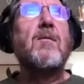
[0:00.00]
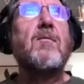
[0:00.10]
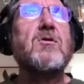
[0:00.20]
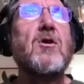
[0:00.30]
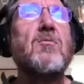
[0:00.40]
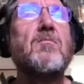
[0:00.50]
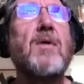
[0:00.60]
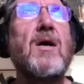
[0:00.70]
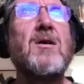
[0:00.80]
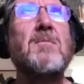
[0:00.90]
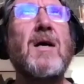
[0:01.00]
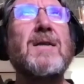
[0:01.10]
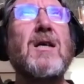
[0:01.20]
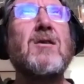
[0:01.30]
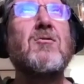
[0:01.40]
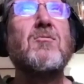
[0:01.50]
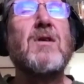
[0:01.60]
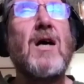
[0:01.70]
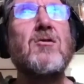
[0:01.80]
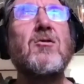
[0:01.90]
So bear in mind that
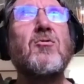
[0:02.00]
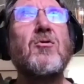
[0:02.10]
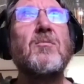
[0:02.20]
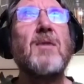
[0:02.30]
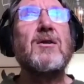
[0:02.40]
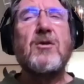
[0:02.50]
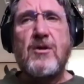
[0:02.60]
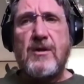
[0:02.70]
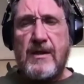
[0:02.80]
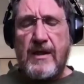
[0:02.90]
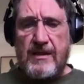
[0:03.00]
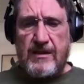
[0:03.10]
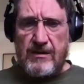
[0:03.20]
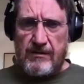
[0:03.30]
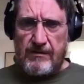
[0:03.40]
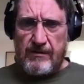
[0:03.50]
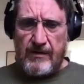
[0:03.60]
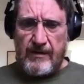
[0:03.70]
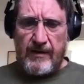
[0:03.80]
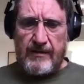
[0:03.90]
now you're talking about the early 80s,
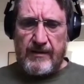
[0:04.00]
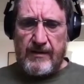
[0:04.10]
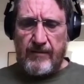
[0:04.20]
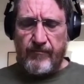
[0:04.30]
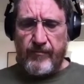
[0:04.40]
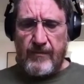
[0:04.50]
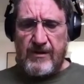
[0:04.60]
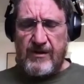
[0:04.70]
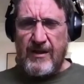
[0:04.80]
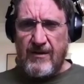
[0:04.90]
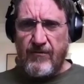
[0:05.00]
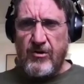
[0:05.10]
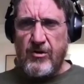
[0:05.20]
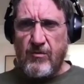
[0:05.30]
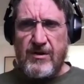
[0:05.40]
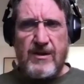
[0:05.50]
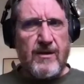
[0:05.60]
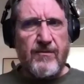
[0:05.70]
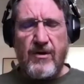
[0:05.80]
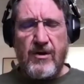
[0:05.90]
and television was
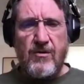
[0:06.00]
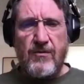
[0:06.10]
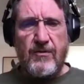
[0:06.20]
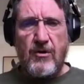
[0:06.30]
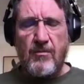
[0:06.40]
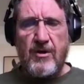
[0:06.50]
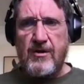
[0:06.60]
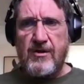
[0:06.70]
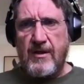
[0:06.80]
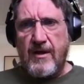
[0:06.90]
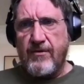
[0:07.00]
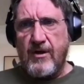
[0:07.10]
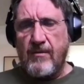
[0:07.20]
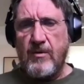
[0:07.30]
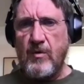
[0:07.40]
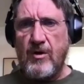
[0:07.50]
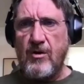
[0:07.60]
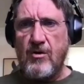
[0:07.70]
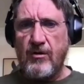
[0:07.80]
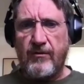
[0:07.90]
still a very new phenomenon in South Africa. I mean, we only
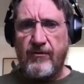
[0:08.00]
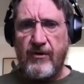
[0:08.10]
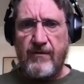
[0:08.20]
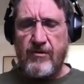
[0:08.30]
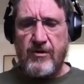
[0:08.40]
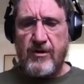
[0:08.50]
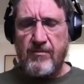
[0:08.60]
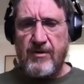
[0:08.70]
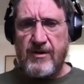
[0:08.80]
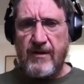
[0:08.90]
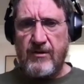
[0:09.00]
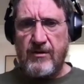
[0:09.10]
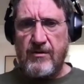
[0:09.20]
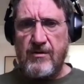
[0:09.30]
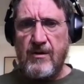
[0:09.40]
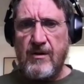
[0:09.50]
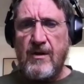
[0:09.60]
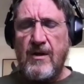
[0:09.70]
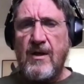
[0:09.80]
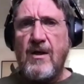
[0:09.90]
got television in the mid-70s.
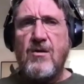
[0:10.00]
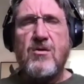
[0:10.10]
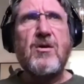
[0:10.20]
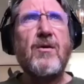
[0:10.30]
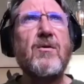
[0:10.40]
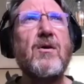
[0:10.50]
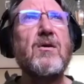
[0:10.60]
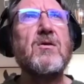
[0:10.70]
So